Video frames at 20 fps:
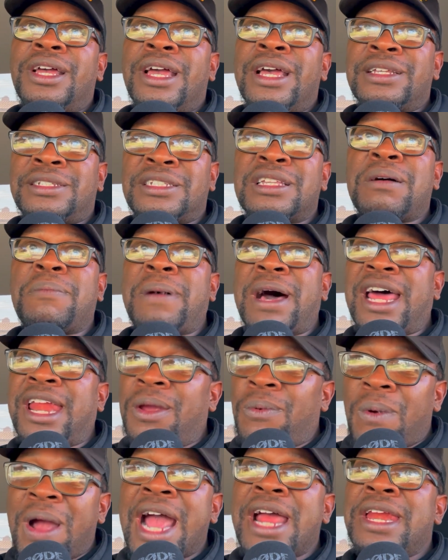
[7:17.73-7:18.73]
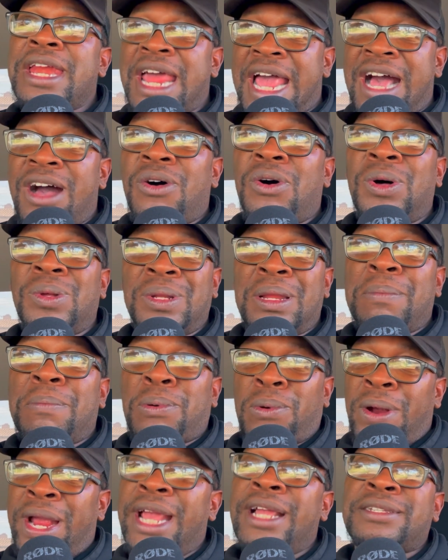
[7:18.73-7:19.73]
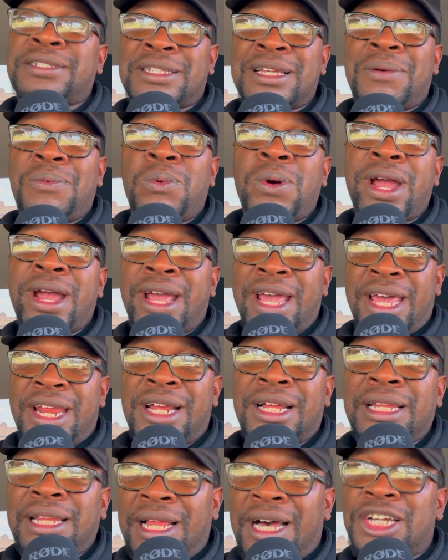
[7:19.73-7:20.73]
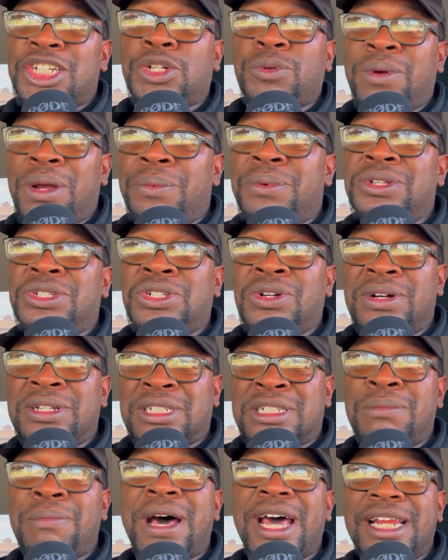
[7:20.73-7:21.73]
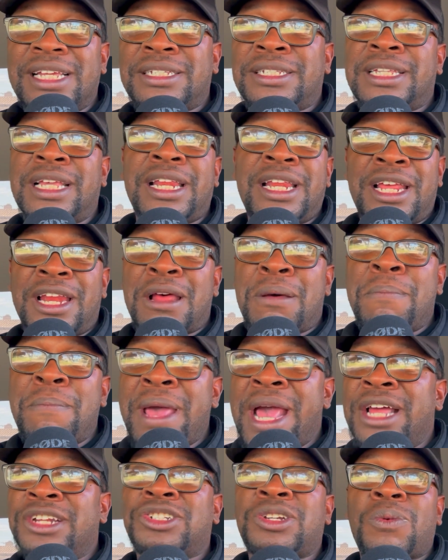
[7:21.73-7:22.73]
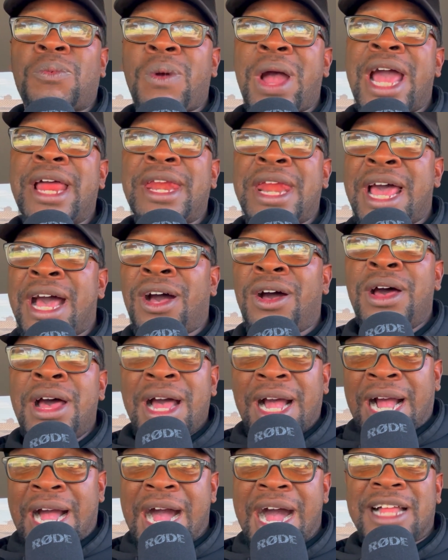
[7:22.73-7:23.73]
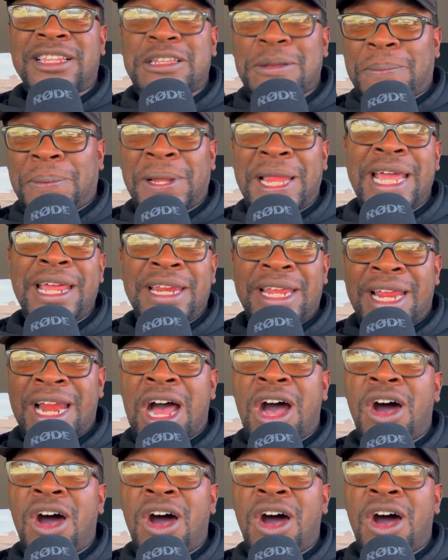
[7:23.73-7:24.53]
It's somebody right now on the brink somewhere in a luxury resort. Somebody sitting in a mansion right now contemplating it